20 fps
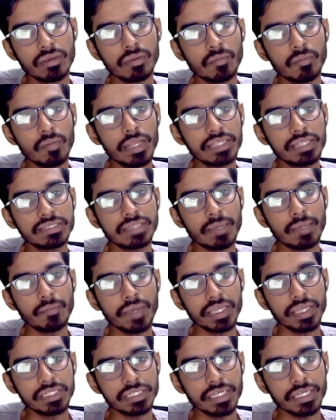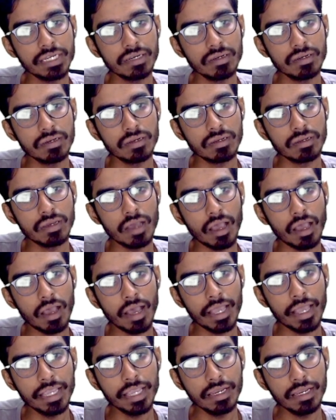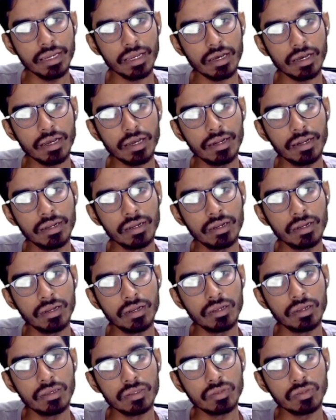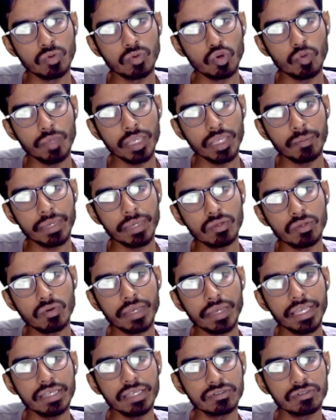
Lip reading: plus summation I dot dou b by dou x.